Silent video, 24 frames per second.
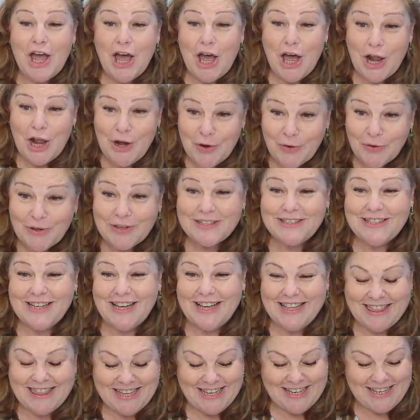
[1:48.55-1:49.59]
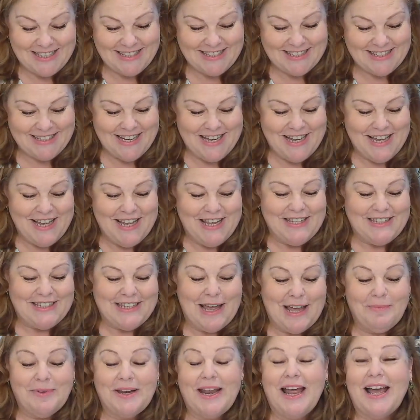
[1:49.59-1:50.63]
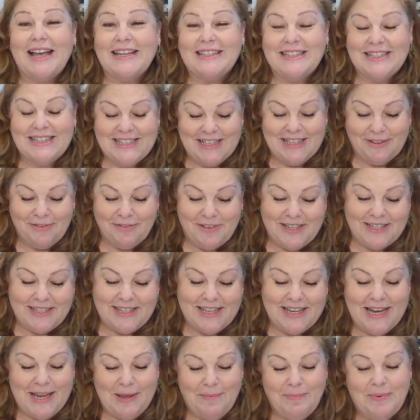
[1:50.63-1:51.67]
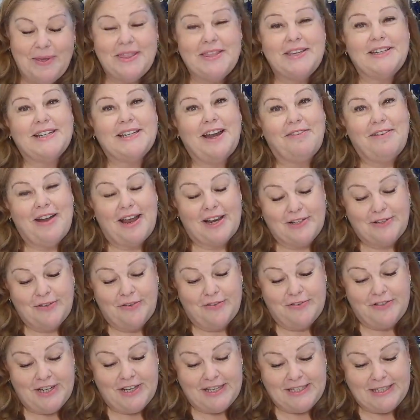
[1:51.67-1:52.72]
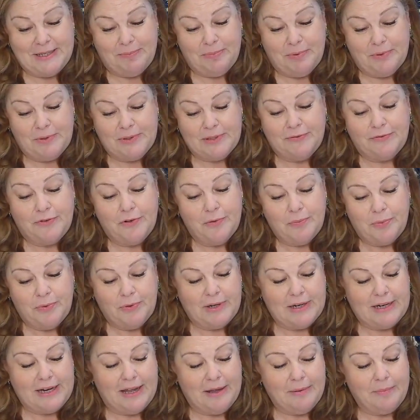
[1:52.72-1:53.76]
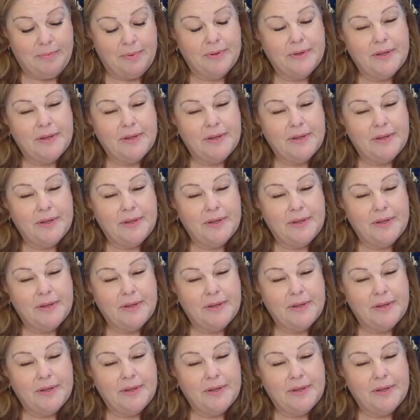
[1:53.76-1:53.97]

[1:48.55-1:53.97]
Alongside this, Simon has until recently been the director of Jersey Bulls Football Club